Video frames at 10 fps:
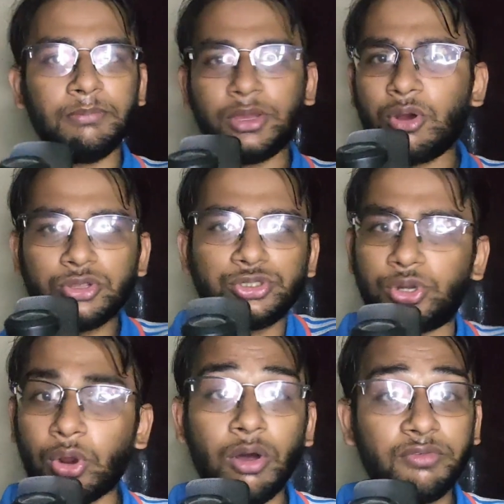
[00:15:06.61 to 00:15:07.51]
because
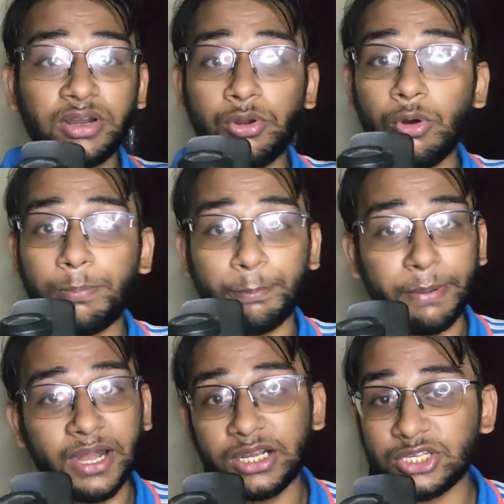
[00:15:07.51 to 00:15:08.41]
draw will go
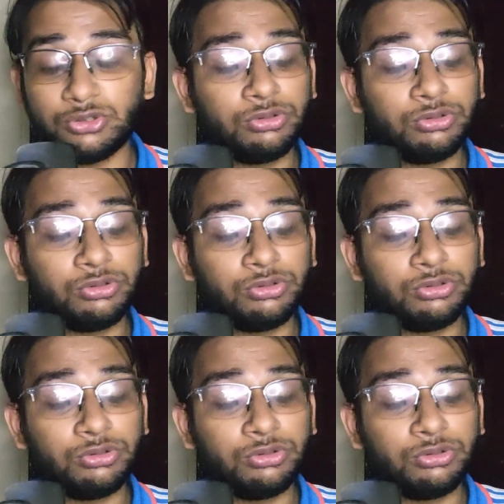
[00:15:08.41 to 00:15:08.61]
penalty